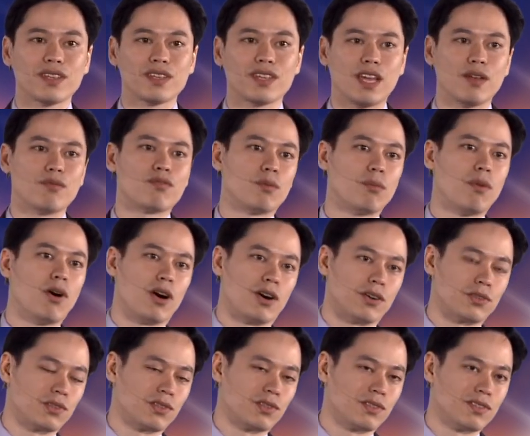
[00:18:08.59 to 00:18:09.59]
came from
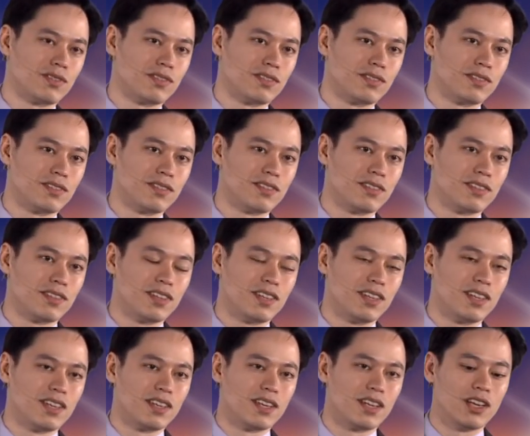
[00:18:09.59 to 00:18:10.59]
Mars.
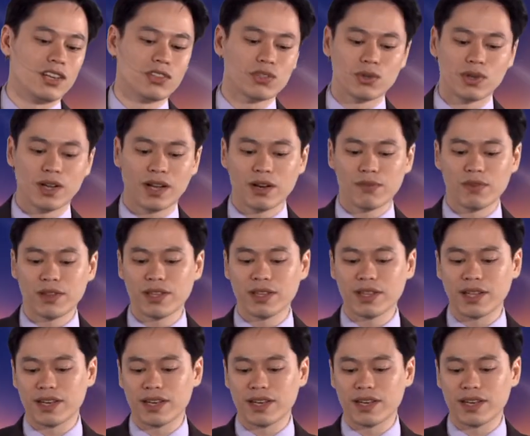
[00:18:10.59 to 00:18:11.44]
Okay, so not everything